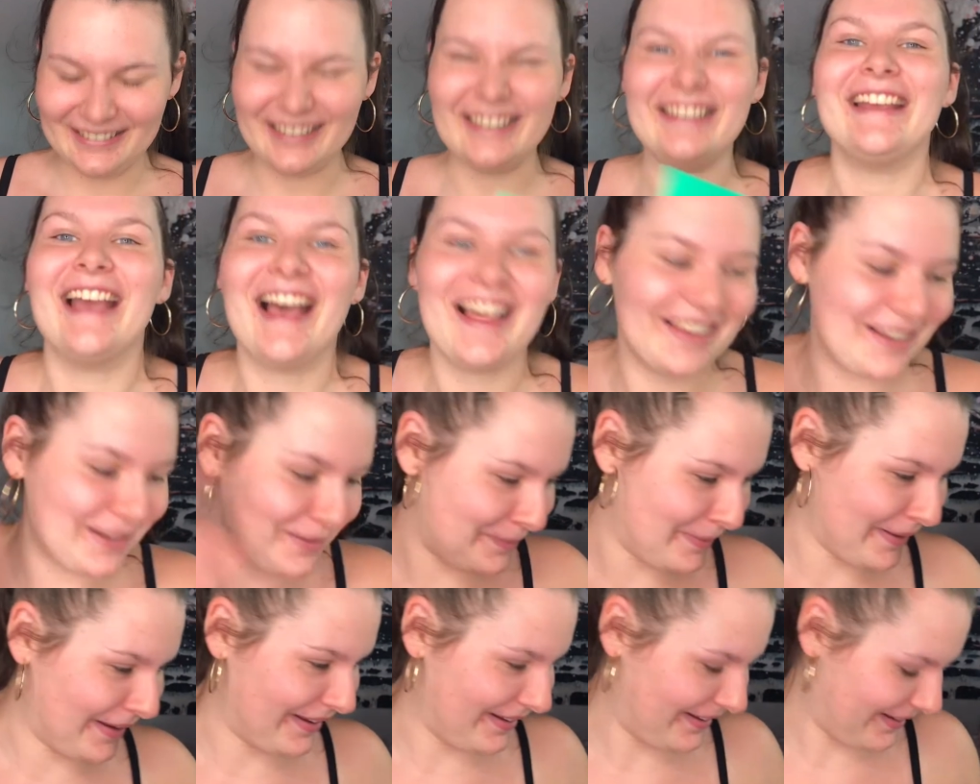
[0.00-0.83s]
Yeah, let's
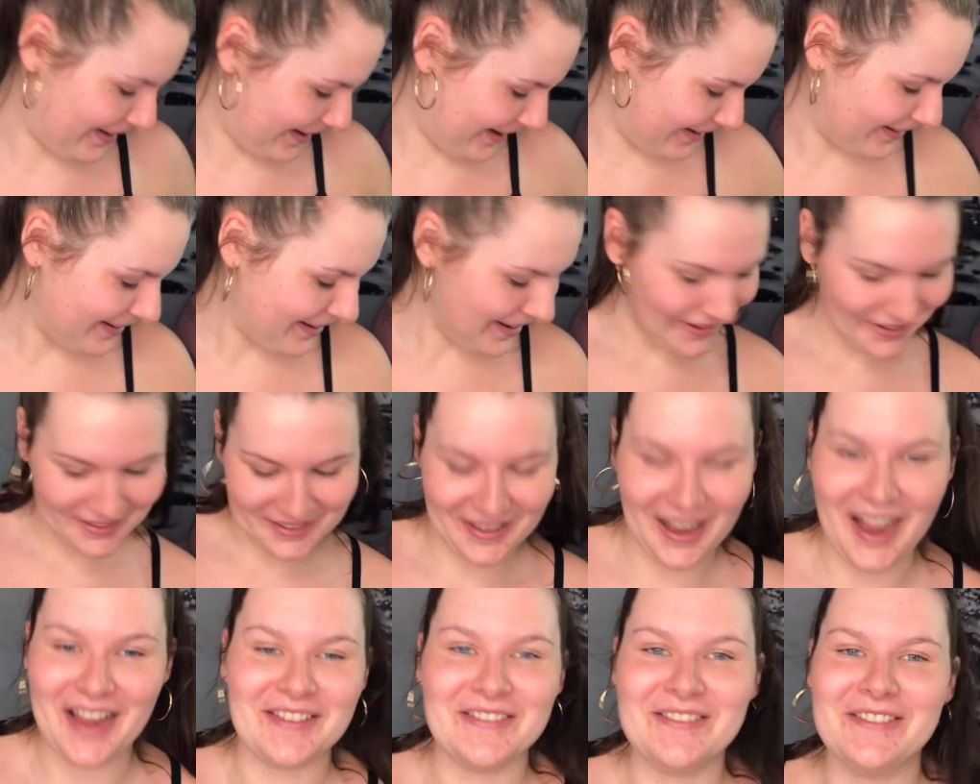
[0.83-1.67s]
pick again. Let's
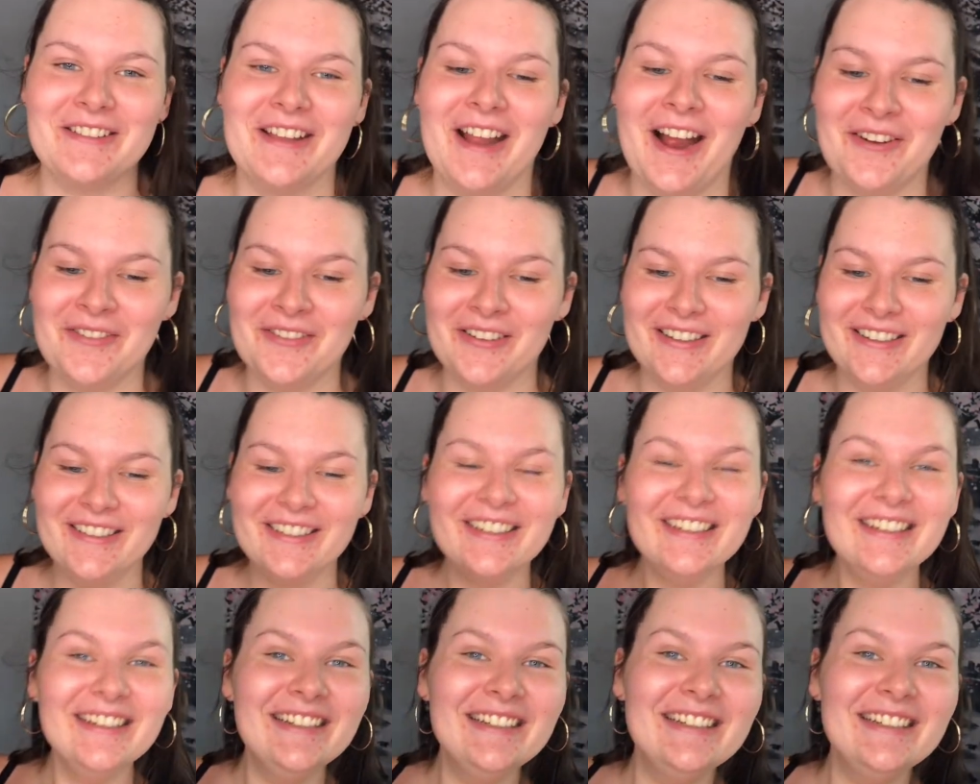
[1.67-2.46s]
not use that one.